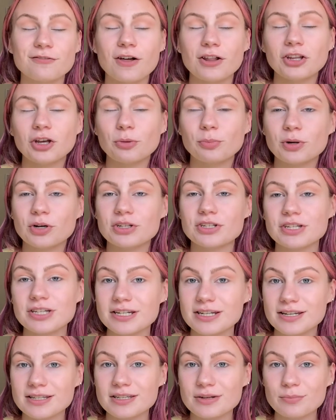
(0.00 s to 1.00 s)
Fallout
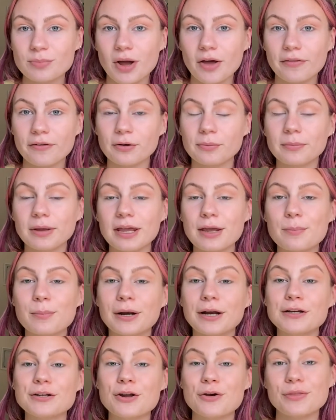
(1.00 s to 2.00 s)
personally doesn't bother me,
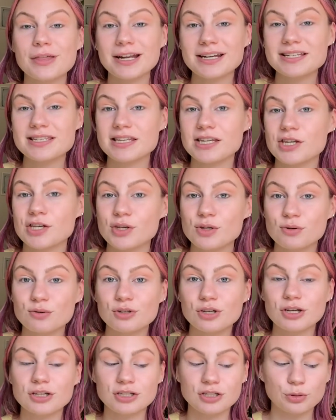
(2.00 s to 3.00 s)
but I know that is a
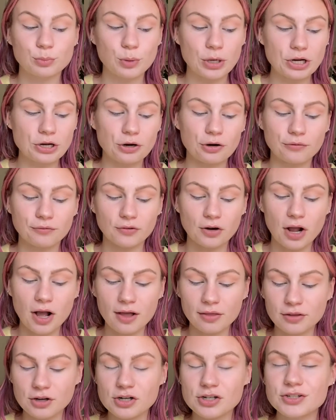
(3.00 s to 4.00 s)
huge deal breaker for
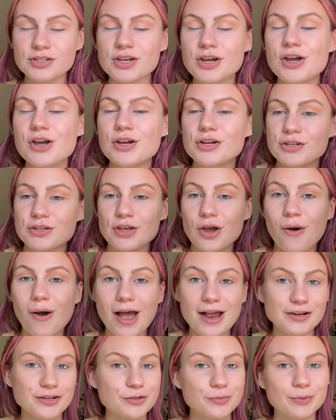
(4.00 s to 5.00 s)
others, so
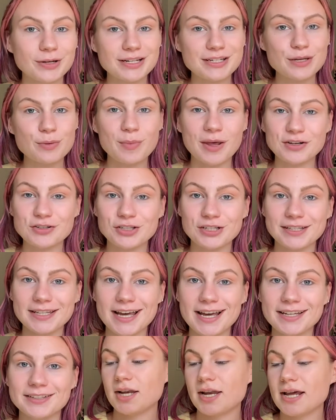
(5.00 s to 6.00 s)
I just wanted to mention that.